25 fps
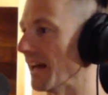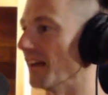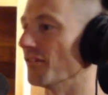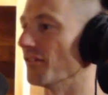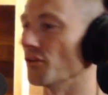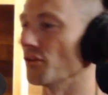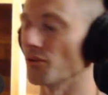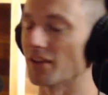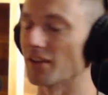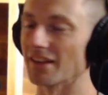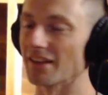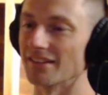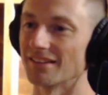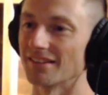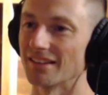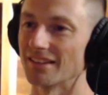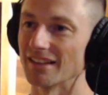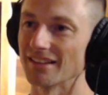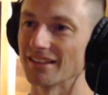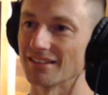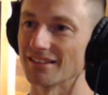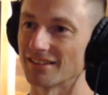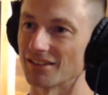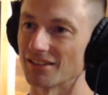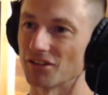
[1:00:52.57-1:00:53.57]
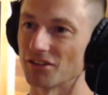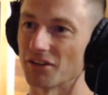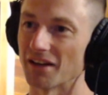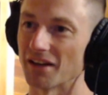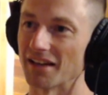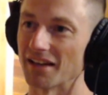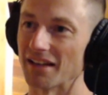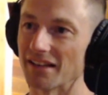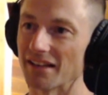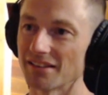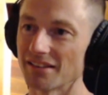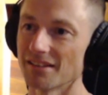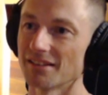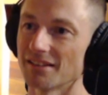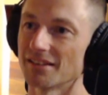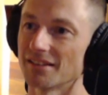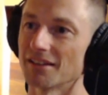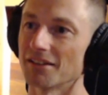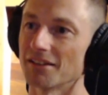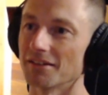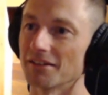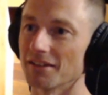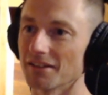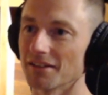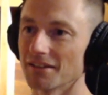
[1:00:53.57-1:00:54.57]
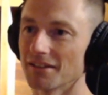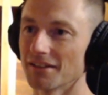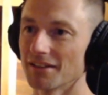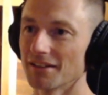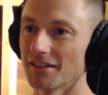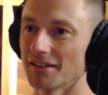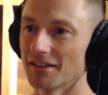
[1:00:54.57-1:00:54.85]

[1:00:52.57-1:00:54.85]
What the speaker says: have all these things that are unnecessary.